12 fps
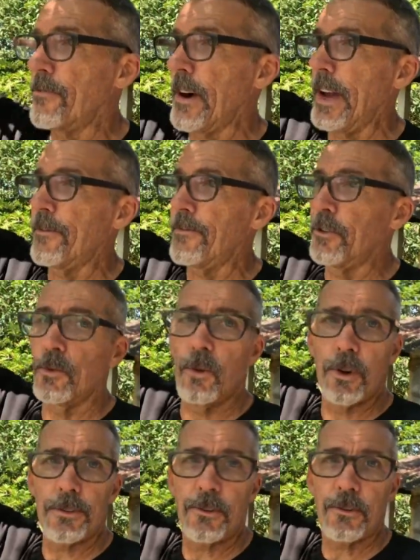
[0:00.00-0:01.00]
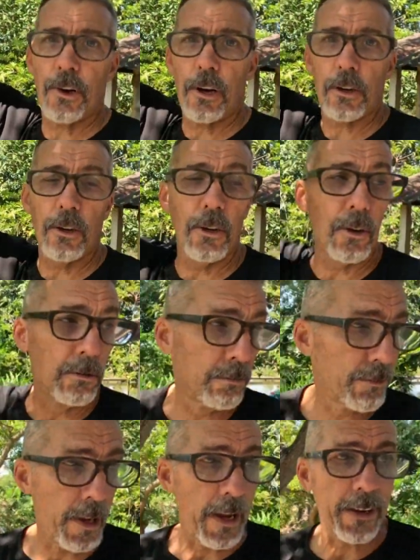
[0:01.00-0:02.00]
5 foot worth of charcoal
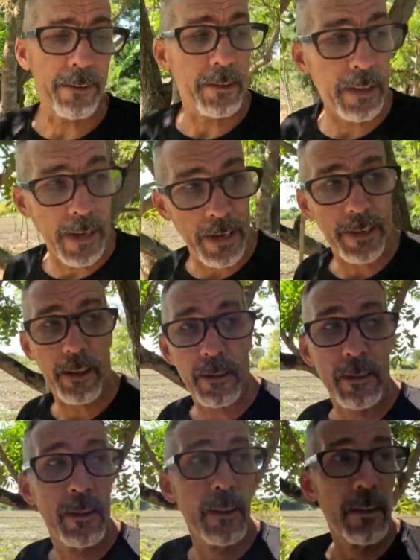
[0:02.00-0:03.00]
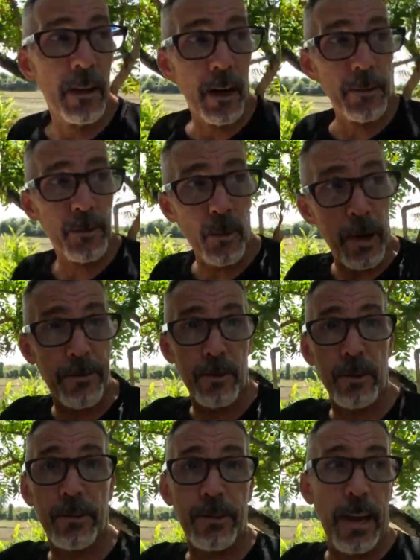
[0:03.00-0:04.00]
tank to get here, on its way
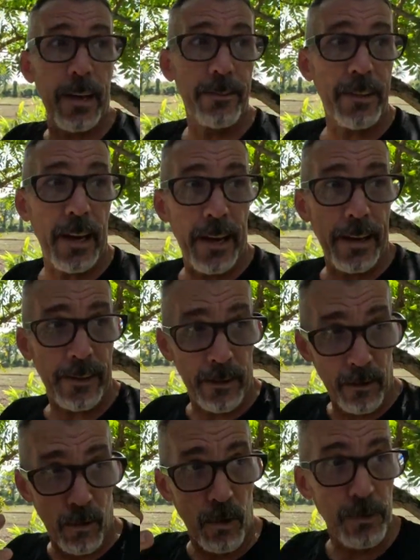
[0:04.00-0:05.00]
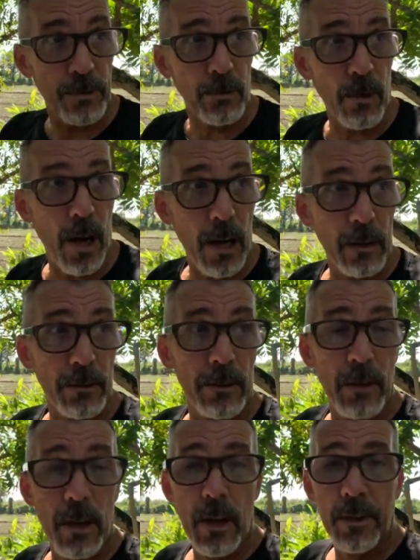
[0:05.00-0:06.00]
through the sand tank and of course the rock
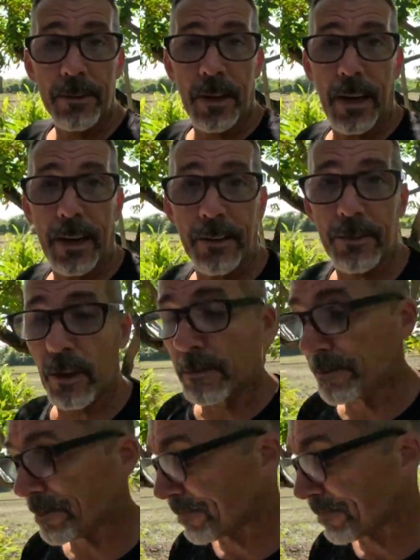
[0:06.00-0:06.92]
tank. So